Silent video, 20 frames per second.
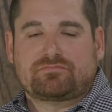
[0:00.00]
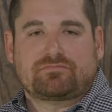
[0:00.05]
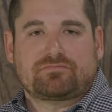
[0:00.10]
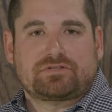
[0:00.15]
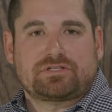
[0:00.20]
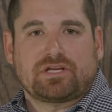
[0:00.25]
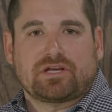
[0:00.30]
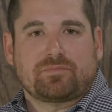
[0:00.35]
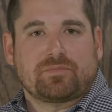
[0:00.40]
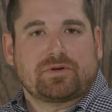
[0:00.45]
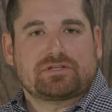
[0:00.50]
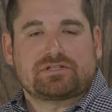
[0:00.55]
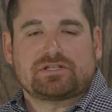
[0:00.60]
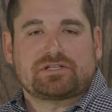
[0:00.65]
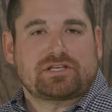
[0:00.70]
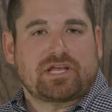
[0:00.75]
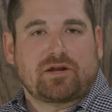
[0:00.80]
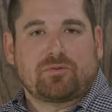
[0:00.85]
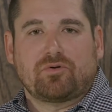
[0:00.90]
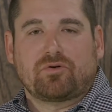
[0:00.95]
SGMA,
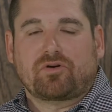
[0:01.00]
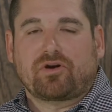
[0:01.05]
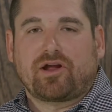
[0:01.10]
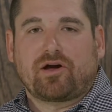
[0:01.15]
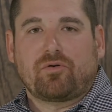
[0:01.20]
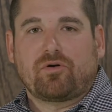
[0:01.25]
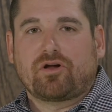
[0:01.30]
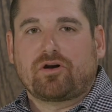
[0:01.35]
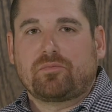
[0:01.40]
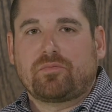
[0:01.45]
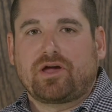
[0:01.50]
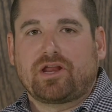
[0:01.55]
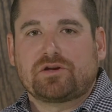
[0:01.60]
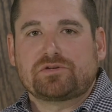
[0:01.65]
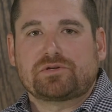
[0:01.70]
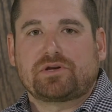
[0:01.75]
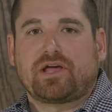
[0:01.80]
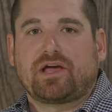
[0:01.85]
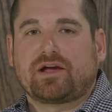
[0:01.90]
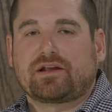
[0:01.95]
Sustainable Groundwater
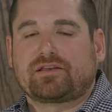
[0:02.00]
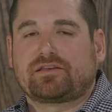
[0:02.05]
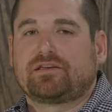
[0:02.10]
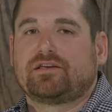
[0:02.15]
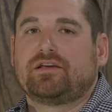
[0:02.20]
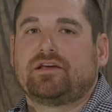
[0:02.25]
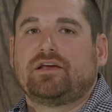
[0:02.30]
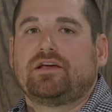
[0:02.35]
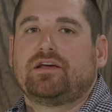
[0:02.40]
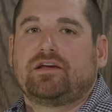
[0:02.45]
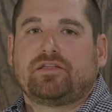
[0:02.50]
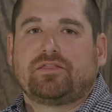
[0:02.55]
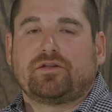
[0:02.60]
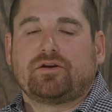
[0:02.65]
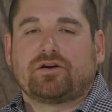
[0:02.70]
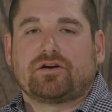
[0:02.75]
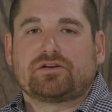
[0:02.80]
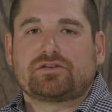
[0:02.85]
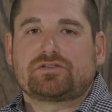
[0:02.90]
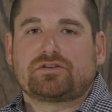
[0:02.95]
Management Act. There
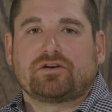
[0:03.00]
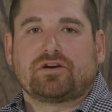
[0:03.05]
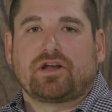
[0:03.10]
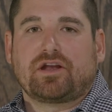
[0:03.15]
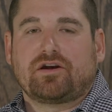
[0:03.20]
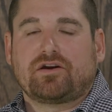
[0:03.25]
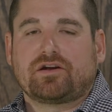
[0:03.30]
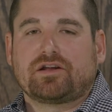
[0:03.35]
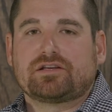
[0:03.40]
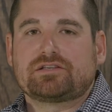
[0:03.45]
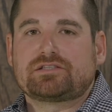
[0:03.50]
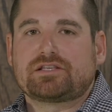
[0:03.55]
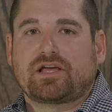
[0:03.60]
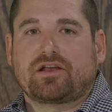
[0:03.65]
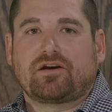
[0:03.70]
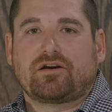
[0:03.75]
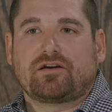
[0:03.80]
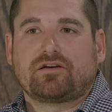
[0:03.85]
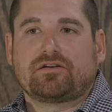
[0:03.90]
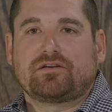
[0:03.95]
are certain areas that
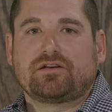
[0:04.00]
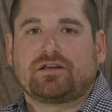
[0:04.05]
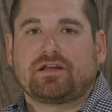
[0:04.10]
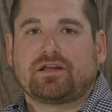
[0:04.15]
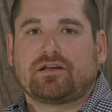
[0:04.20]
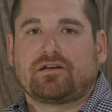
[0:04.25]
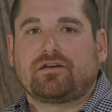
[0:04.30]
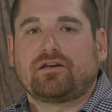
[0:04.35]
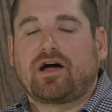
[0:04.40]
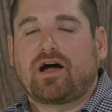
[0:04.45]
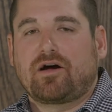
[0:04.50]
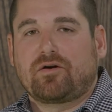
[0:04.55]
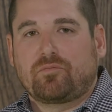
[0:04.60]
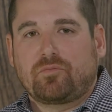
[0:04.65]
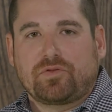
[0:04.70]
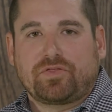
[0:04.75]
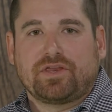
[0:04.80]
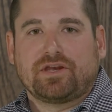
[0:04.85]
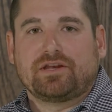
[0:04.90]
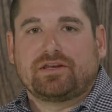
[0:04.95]
are not
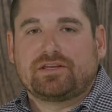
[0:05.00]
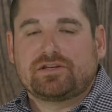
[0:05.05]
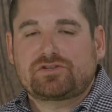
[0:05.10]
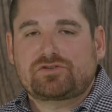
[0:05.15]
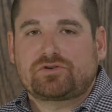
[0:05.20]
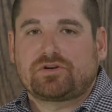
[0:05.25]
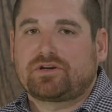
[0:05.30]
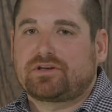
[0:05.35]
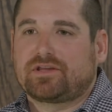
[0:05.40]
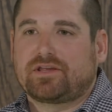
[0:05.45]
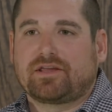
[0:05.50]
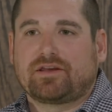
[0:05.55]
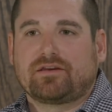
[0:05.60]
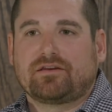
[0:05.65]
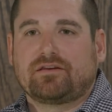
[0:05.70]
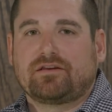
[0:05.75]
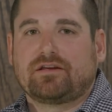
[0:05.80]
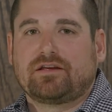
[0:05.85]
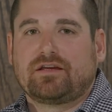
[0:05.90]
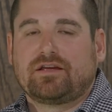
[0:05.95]
within a district, and
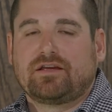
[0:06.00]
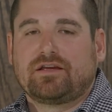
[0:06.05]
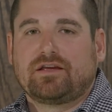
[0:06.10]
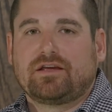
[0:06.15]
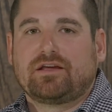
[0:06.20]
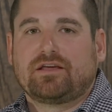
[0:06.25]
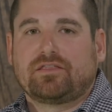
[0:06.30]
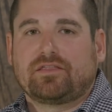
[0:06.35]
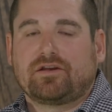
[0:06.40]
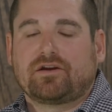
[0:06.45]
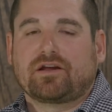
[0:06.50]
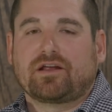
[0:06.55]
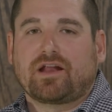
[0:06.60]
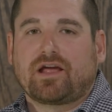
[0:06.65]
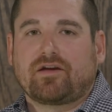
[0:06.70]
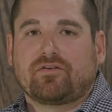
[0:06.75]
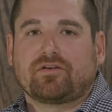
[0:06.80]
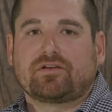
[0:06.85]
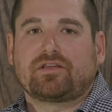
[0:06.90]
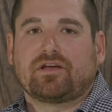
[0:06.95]
they're going to
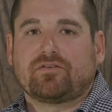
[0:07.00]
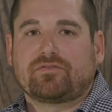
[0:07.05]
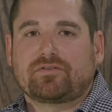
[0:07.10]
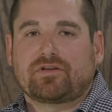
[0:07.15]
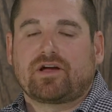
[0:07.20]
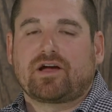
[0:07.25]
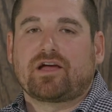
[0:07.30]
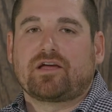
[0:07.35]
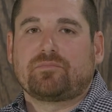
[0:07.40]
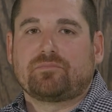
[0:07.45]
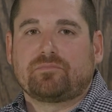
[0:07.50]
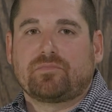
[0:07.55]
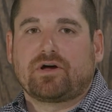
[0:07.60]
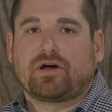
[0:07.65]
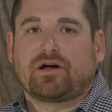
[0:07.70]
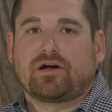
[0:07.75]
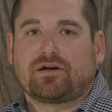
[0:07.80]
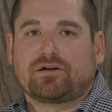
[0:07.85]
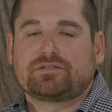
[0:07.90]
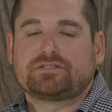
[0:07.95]
have a tough time
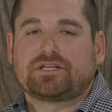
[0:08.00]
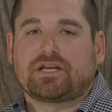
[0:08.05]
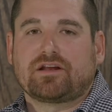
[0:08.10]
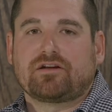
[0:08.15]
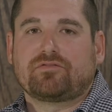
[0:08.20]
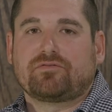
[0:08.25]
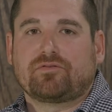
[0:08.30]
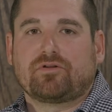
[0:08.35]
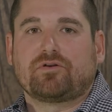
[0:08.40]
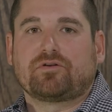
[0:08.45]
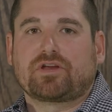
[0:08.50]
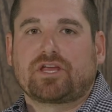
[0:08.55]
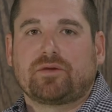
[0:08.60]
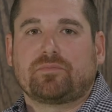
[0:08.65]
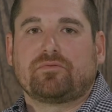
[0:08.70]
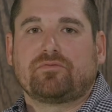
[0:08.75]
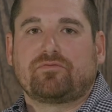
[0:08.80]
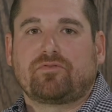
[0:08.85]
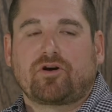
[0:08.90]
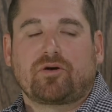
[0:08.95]
staying afloat,
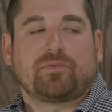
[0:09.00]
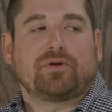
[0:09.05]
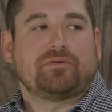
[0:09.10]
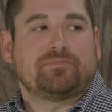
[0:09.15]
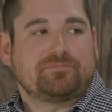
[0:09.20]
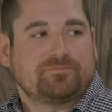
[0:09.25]
keeping farming.